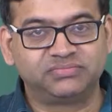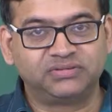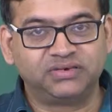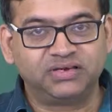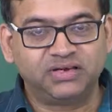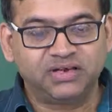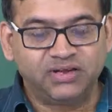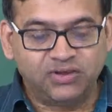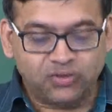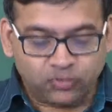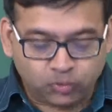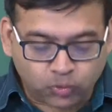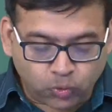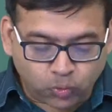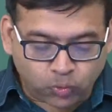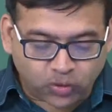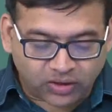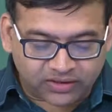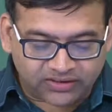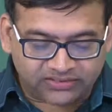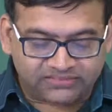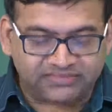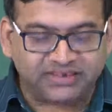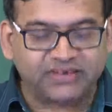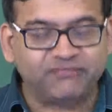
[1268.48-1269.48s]
So, what is
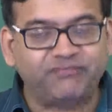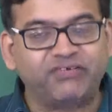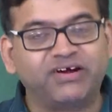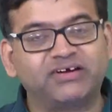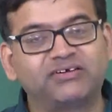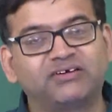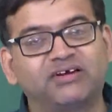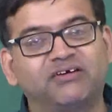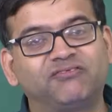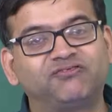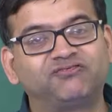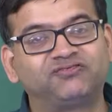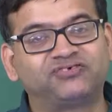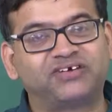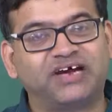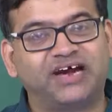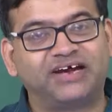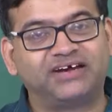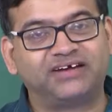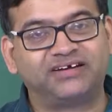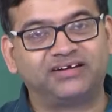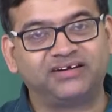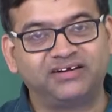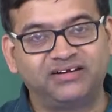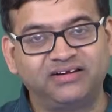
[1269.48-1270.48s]
the effect of
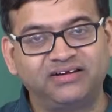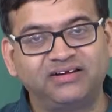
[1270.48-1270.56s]
channel